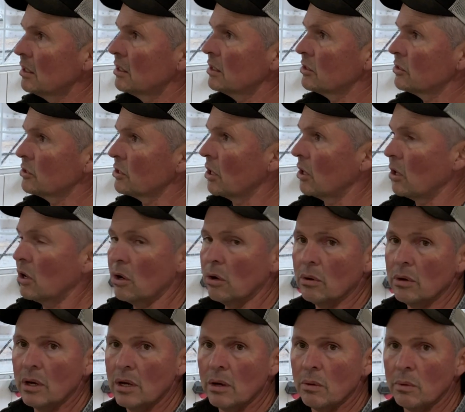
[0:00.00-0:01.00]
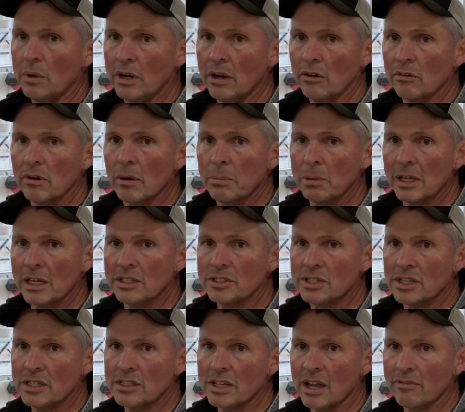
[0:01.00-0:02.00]
So we don't replace
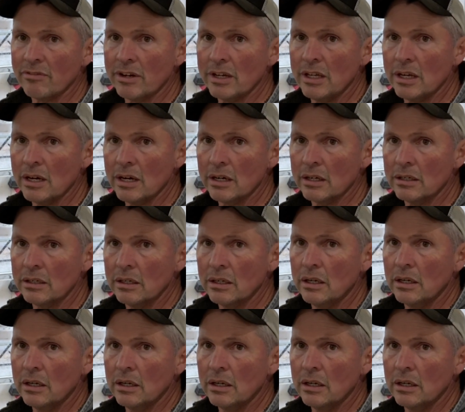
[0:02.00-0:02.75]
these every year.